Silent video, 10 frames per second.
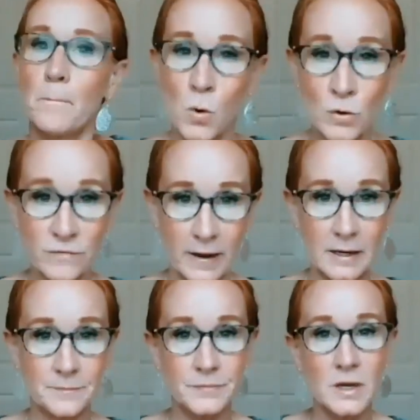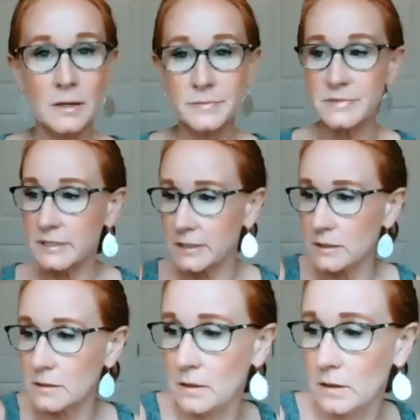Motivate comes
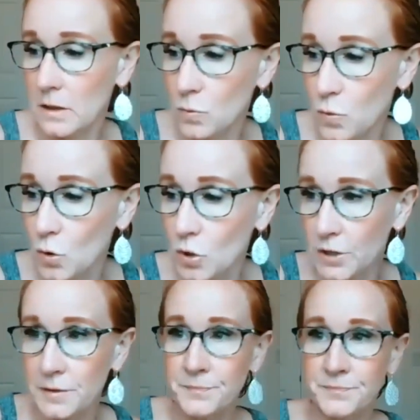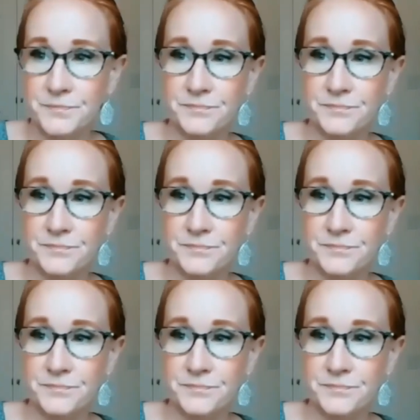in the roller